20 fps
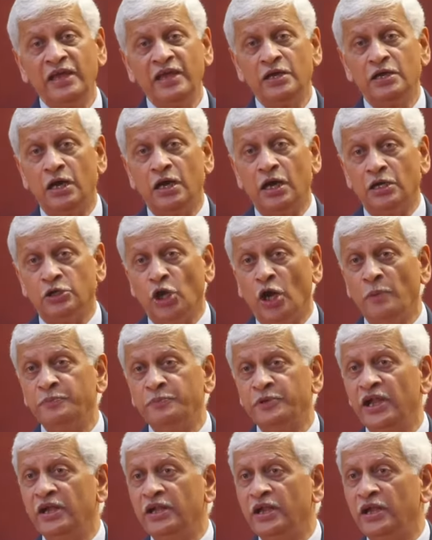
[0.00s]
Having
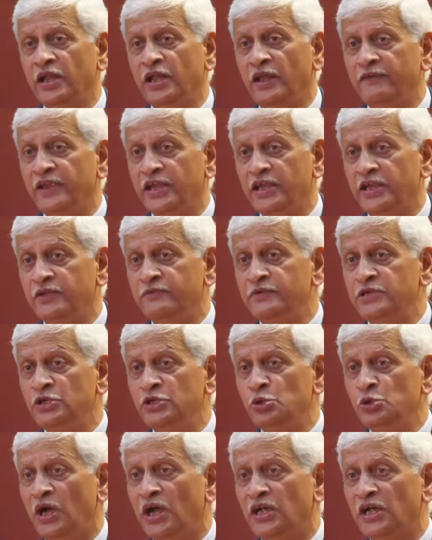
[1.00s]
adopted and having
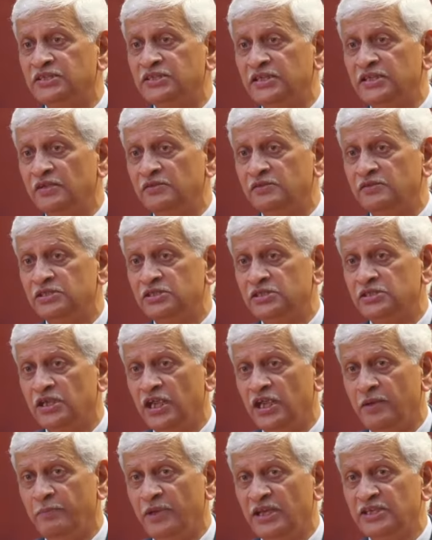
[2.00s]
given to
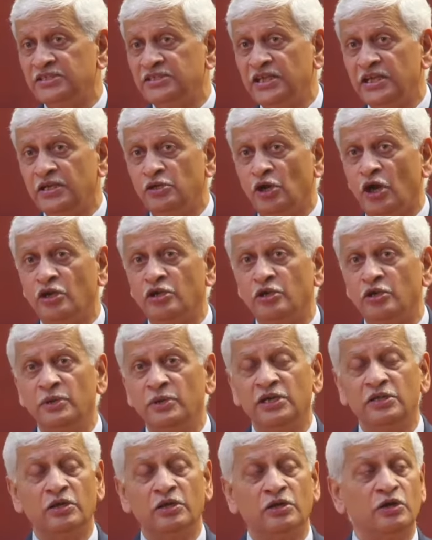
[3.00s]
ourselves a basic
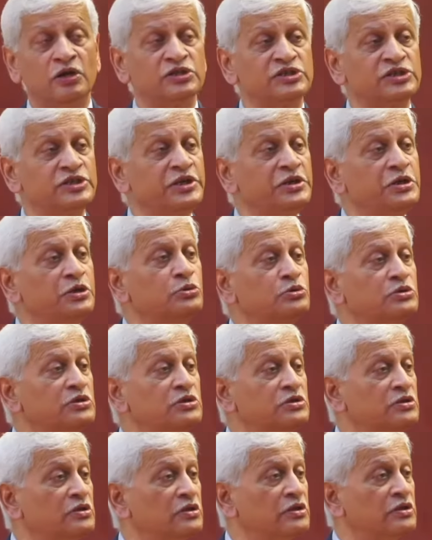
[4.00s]
document, the
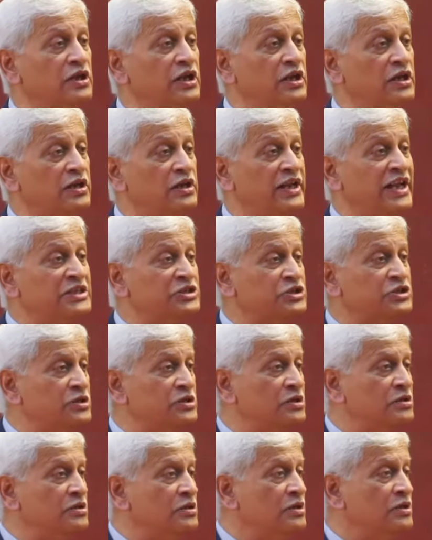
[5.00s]
constitution, the
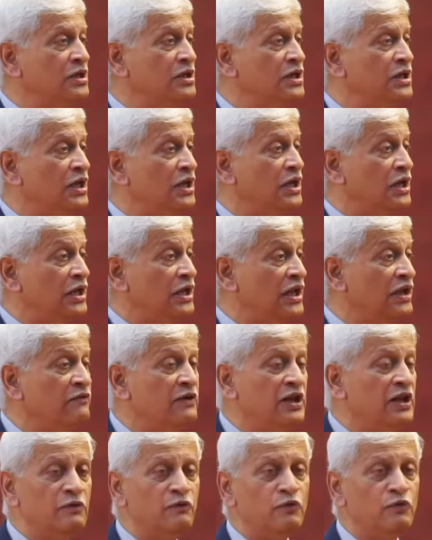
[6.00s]
next
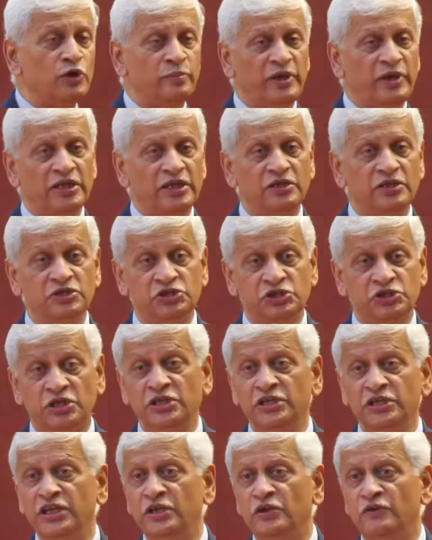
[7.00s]
level would be
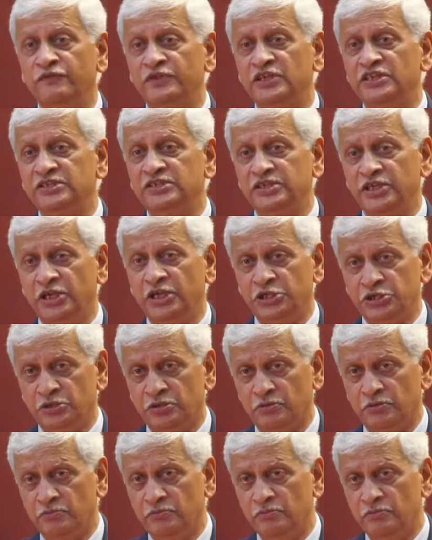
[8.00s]
the journey of this
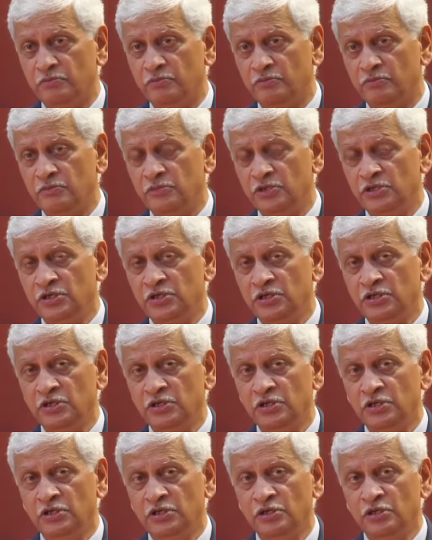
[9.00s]
nation
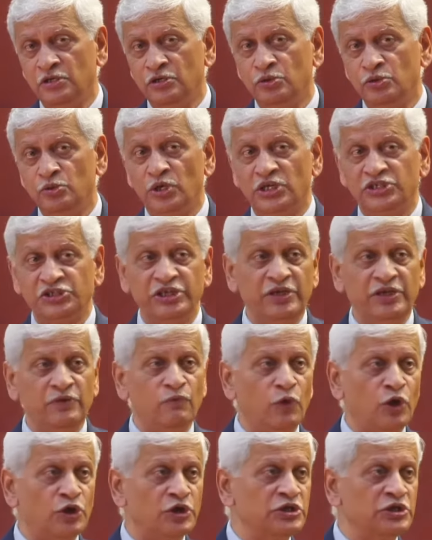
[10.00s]
to
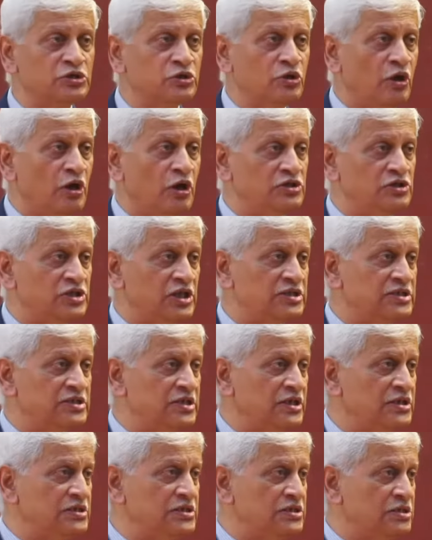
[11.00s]
achieve what is called
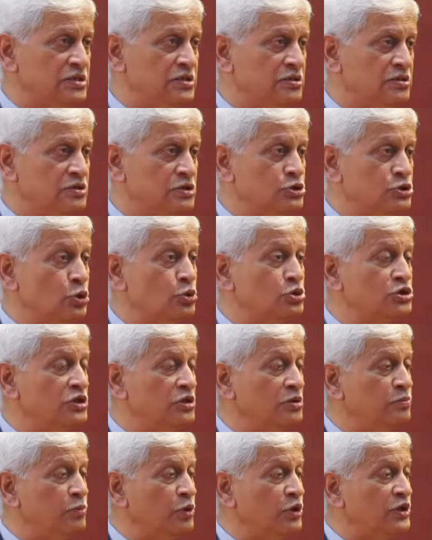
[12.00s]
justice,
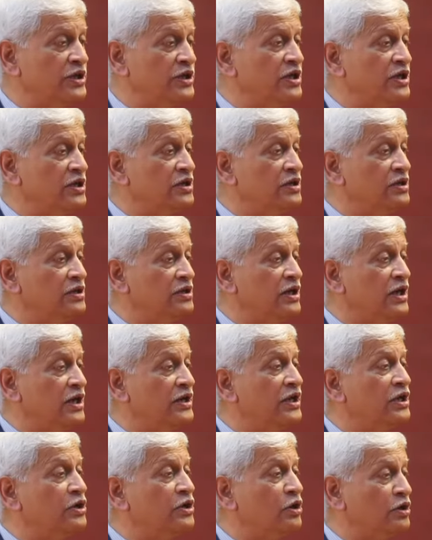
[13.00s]
social,
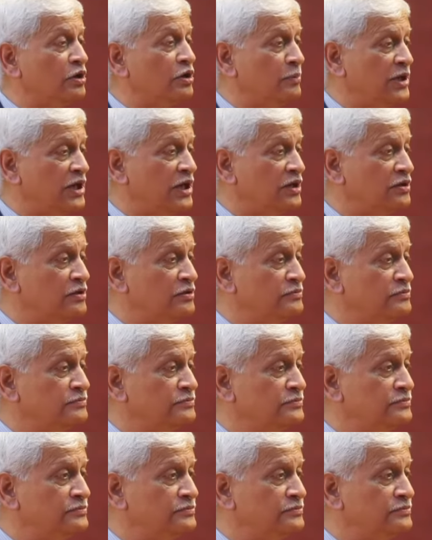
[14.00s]
political, and economic.